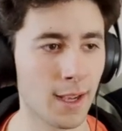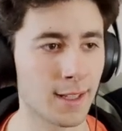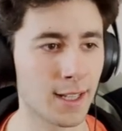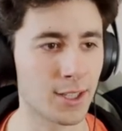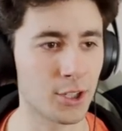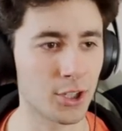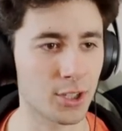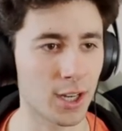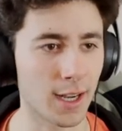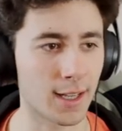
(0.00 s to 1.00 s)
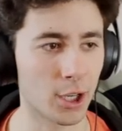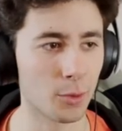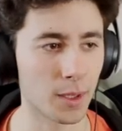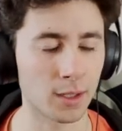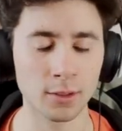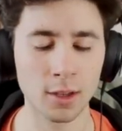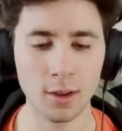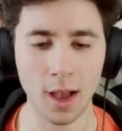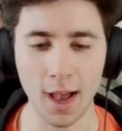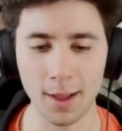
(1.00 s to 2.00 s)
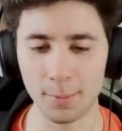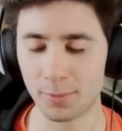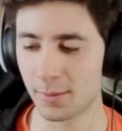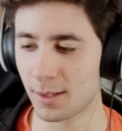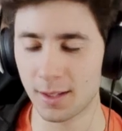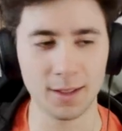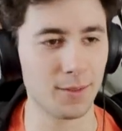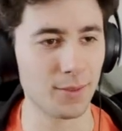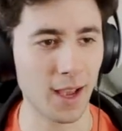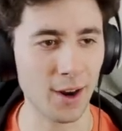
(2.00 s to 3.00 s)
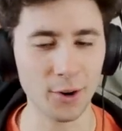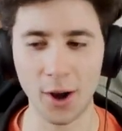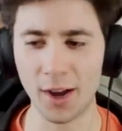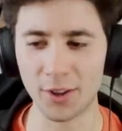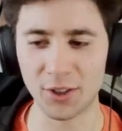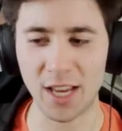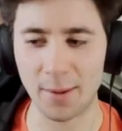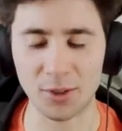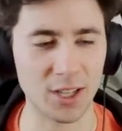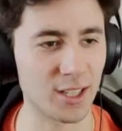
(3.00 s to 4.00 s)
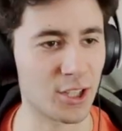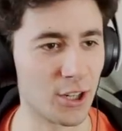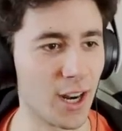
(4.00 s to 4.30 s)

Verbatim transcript: guess he's just gonna kill me. I, I don't know how this game's gonna turn